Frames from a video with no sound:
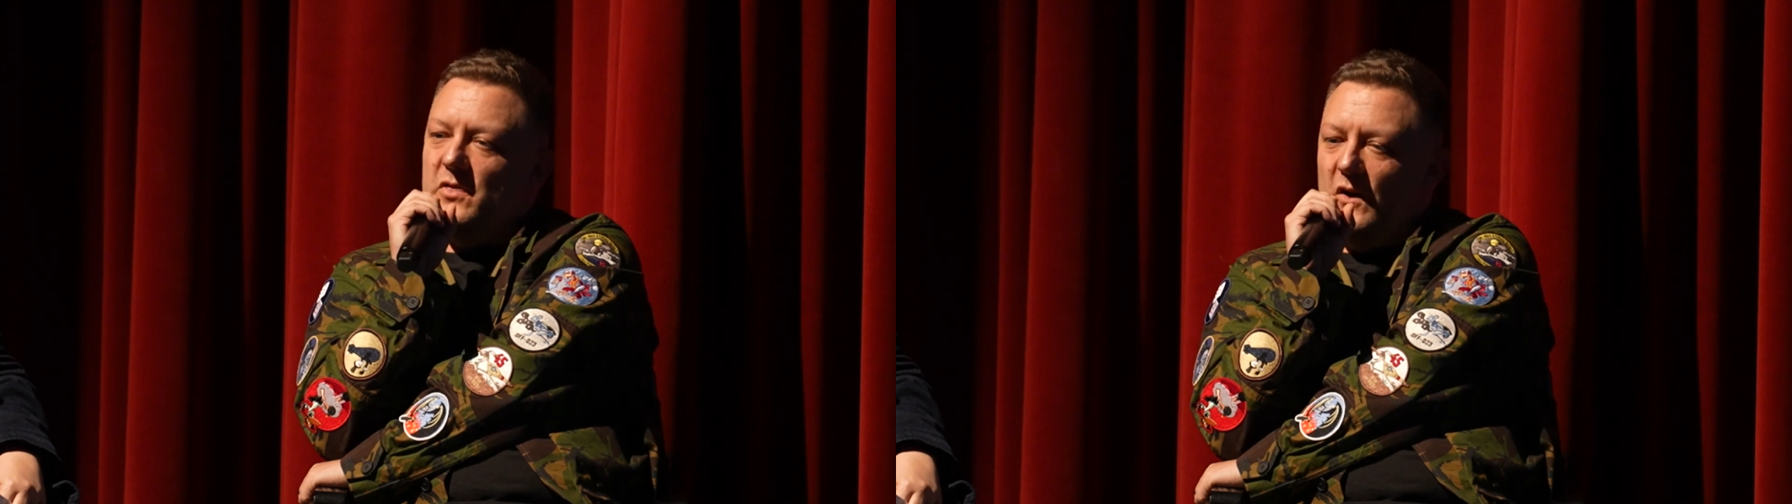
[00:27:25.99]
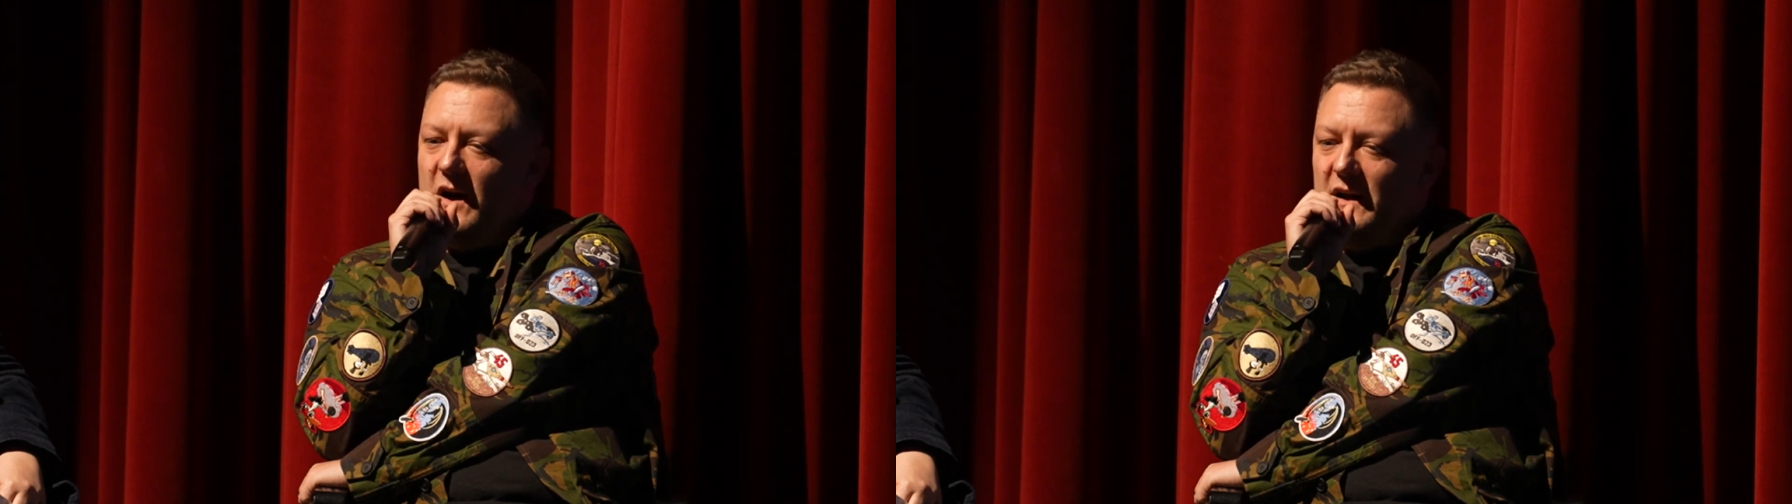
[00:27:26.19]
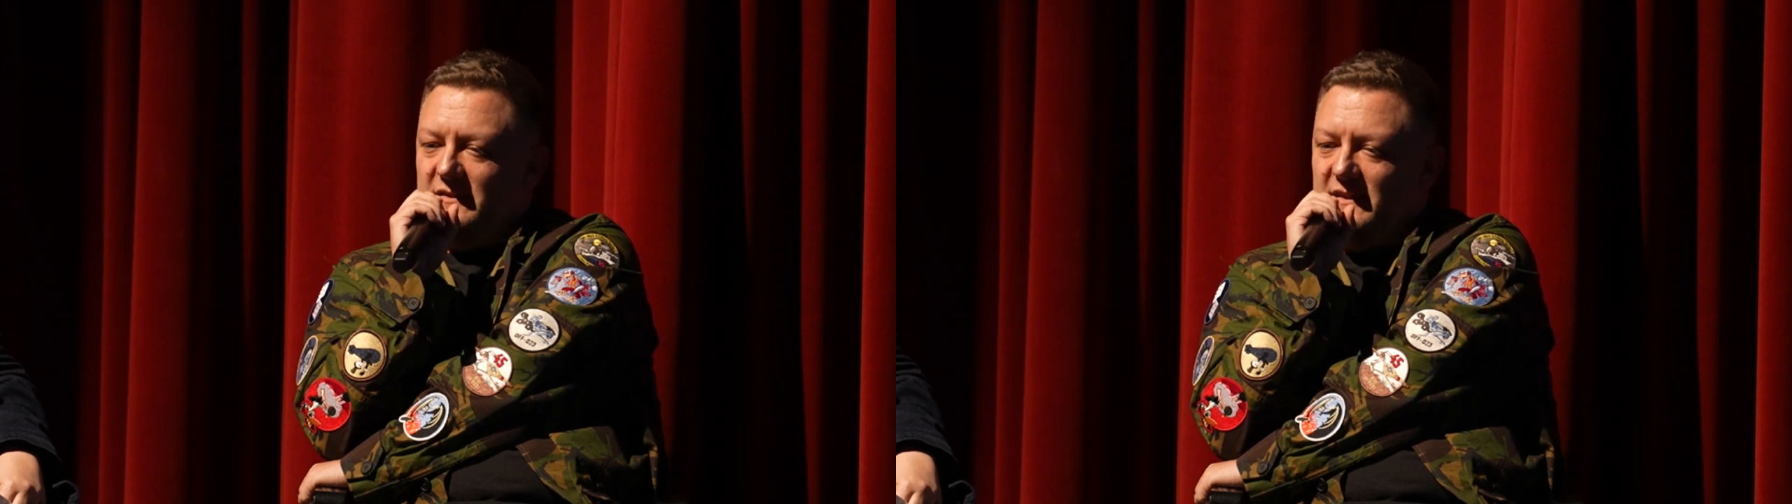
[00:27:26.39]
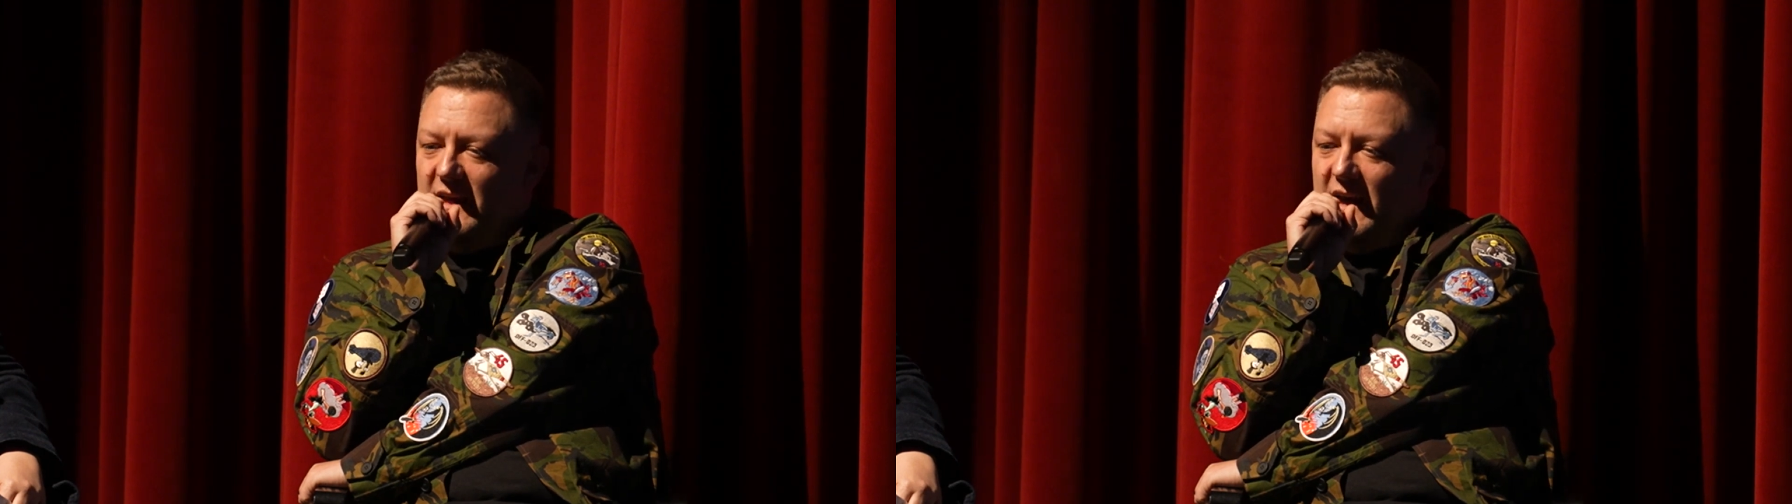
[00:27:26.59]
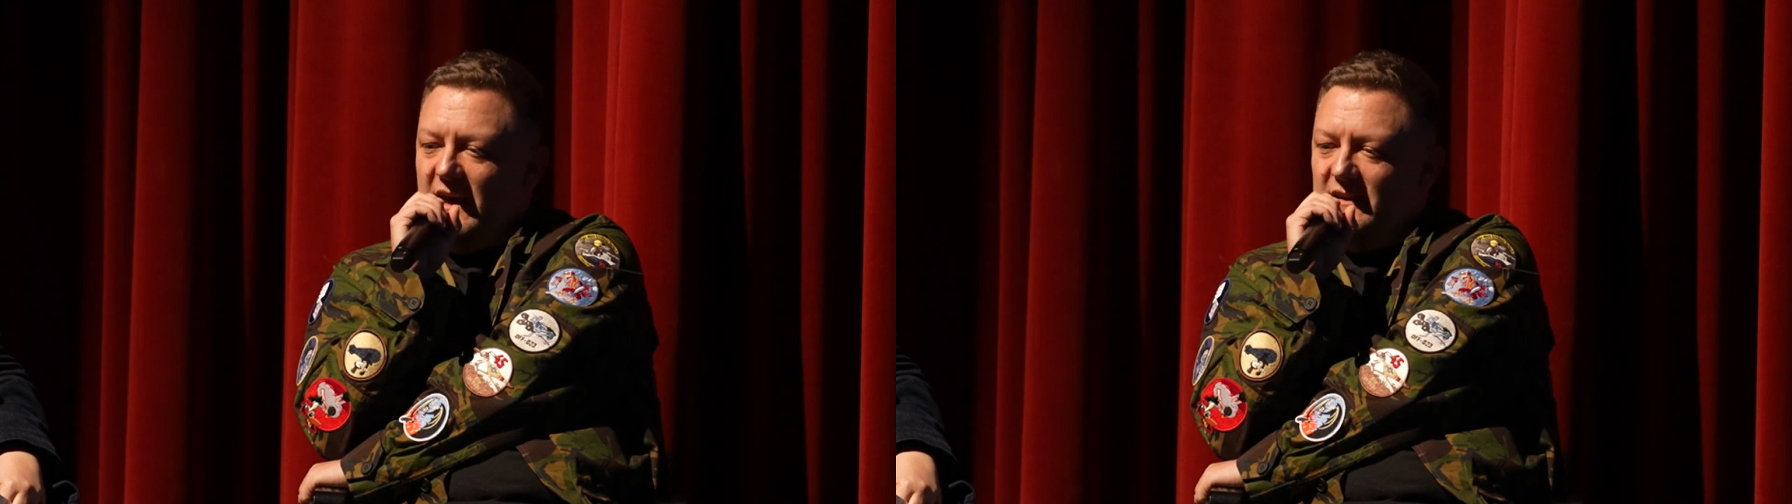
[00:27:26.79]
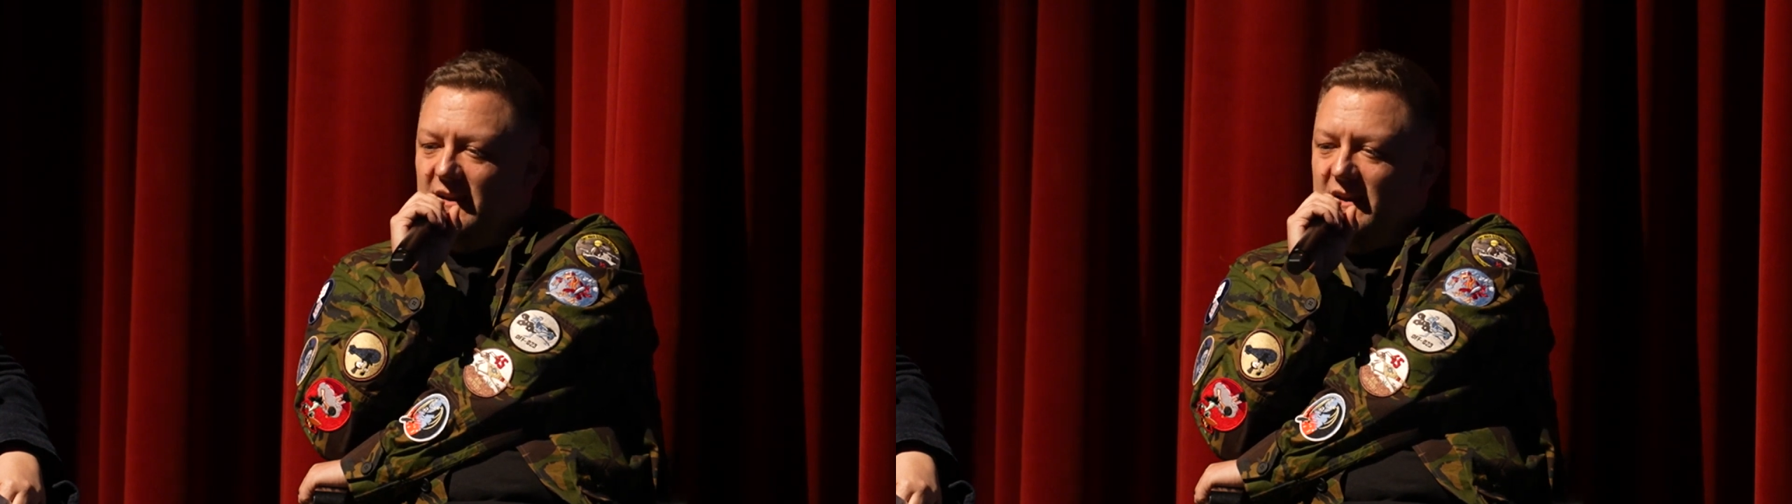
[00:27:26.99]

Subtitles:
thought that